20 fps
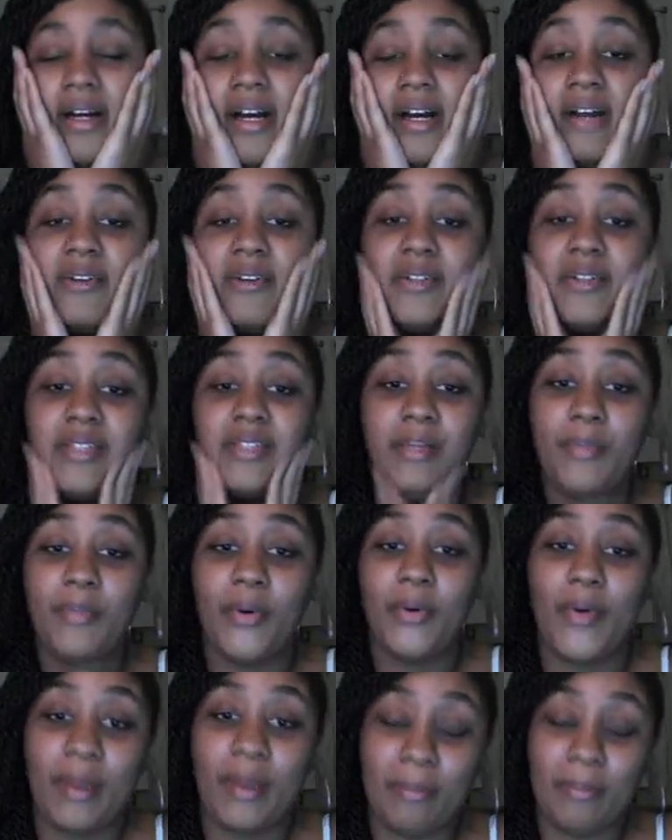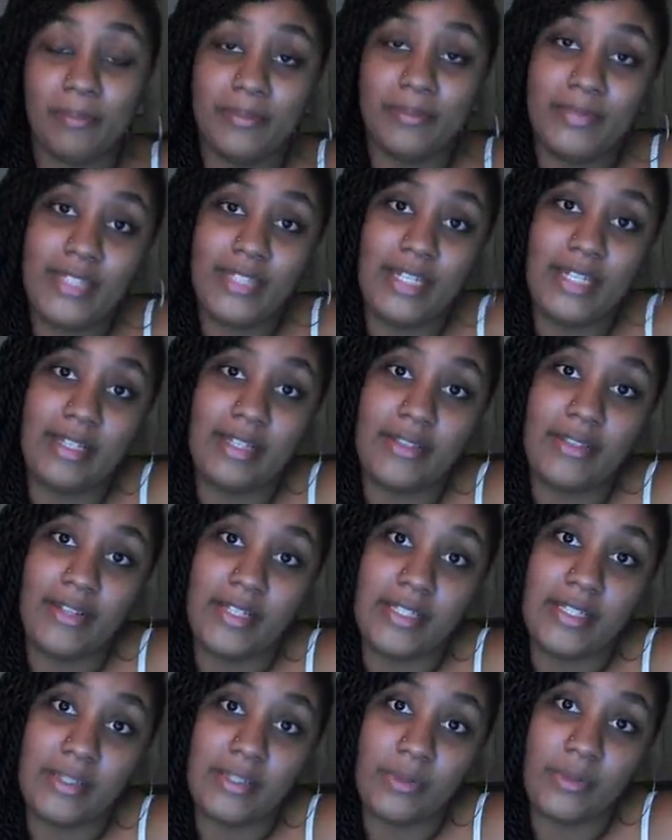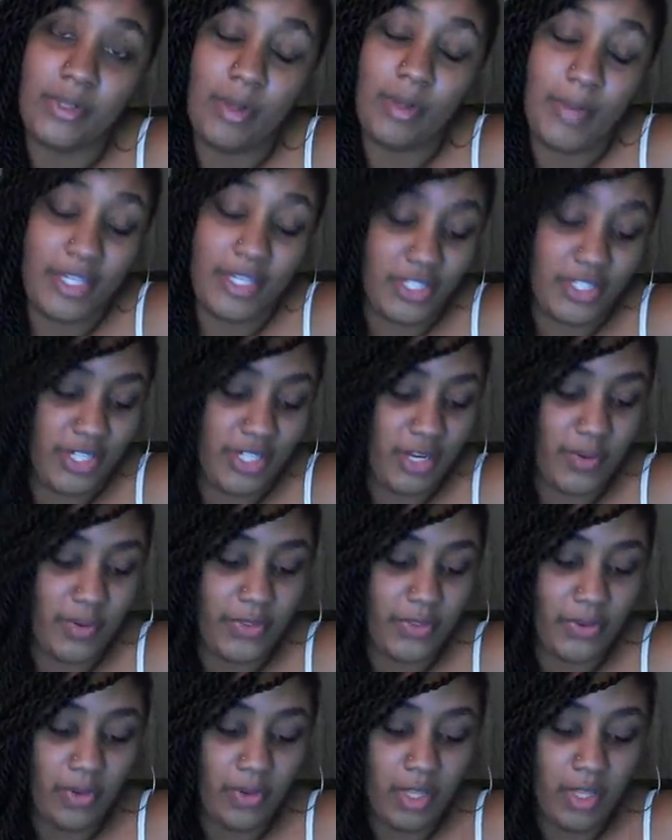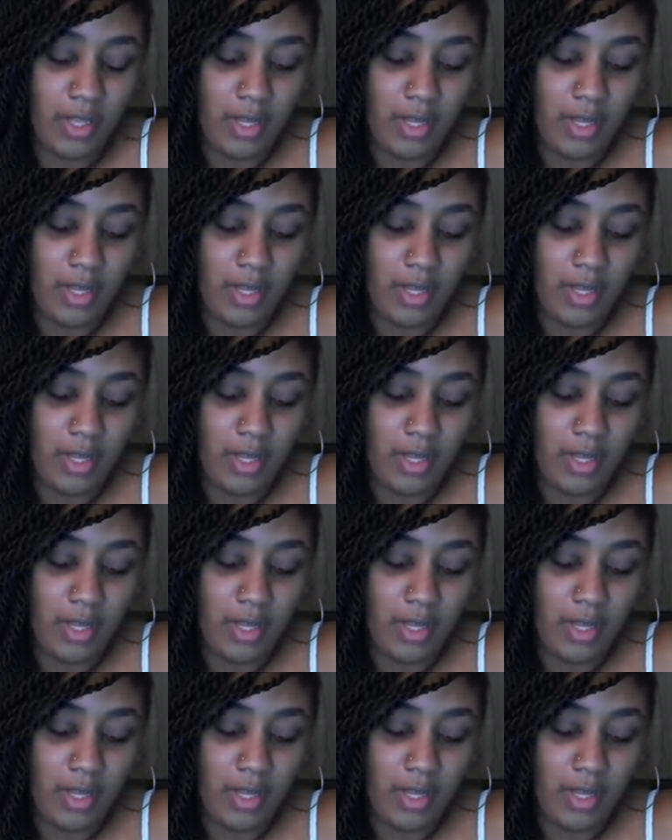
I wrote a poem, and I thought that I would come and share it with you.